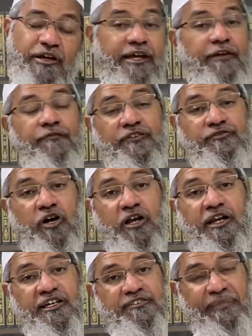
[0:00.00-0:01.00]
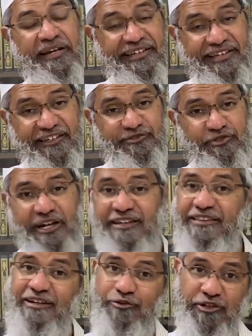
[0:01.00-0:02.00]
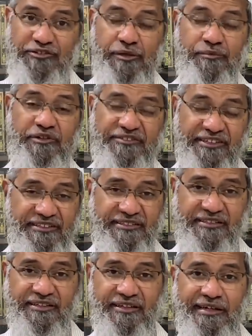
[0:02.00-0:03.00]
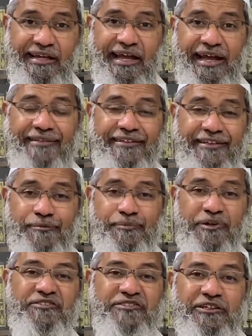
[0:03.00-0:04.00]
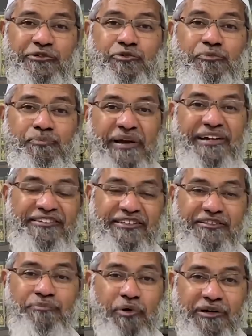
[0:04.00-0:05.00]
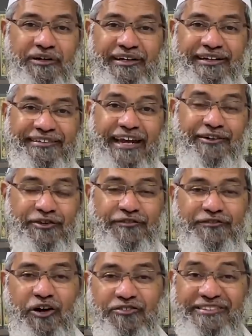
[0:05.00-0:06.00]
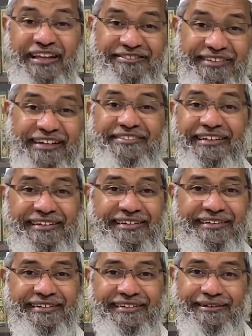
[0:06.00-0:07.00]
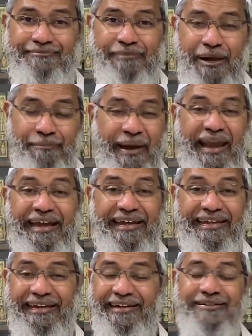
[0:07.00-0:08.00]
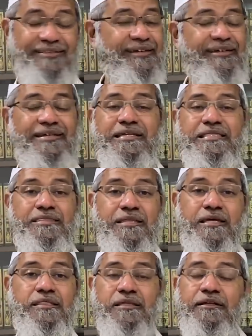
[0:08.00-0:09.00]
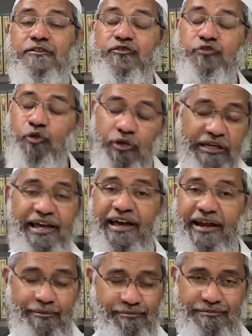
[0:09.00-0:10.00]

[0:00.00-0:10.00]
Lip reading: If a scholar has spent years together in doing some research, and there's a person who prints his book in tens of thousands and sells it by pirating it, this is totally haram.